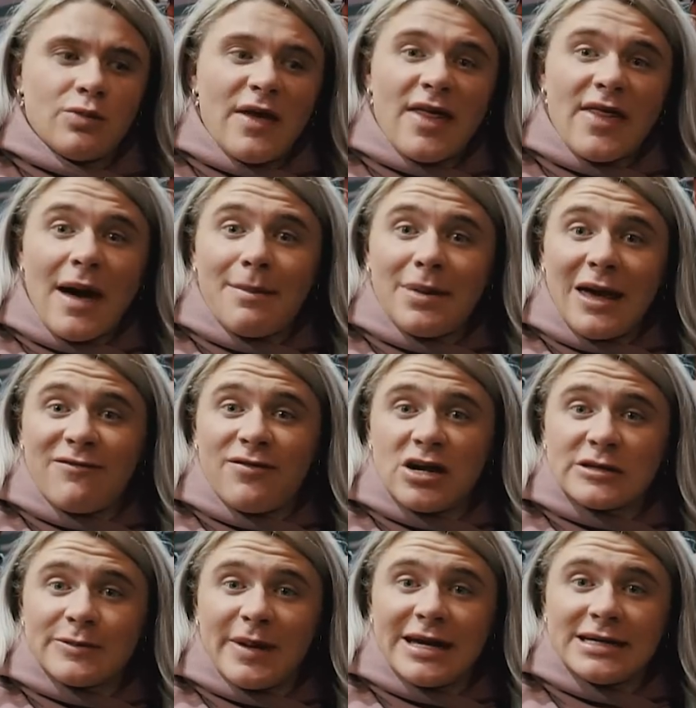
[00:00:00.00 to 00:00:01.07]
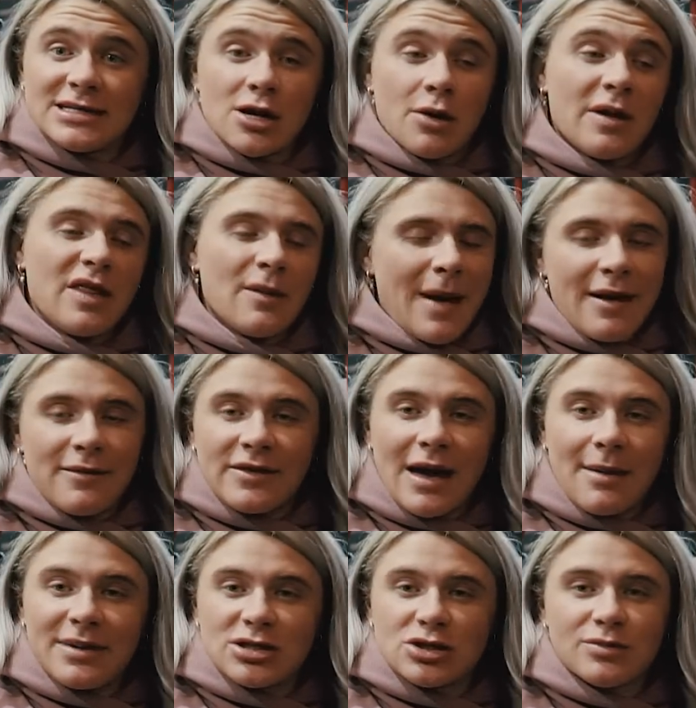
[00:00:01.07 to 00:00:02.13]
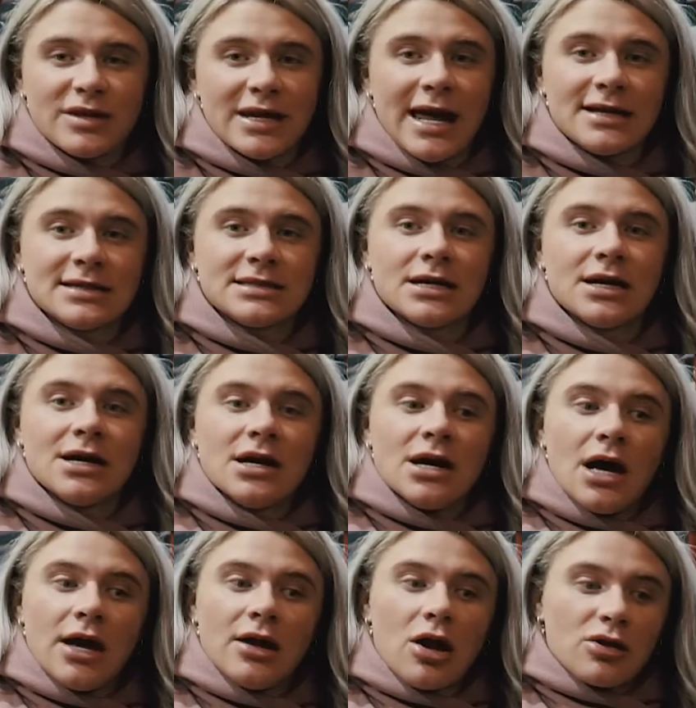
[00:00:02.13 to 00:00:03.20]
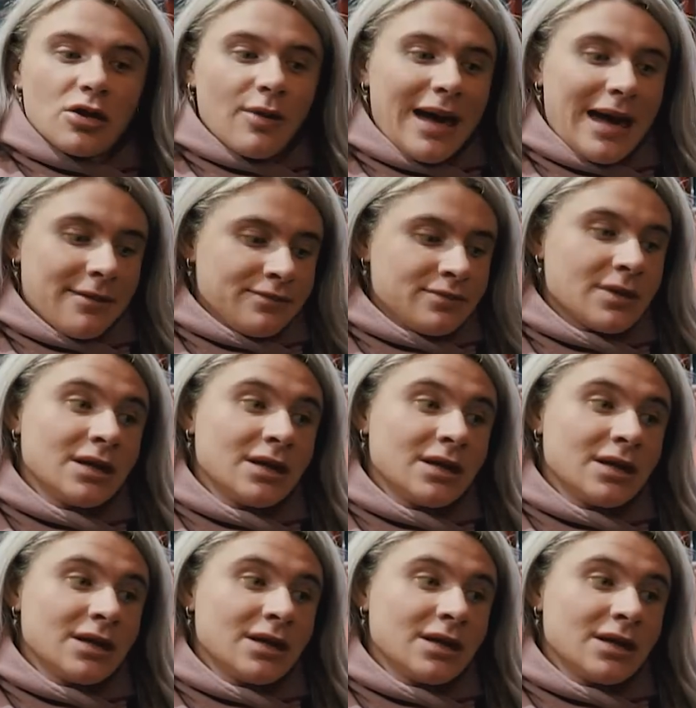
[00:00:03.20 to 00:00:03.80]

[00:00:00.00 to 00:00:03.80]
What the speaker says: whether that be a first placing or whether that be something else along the way.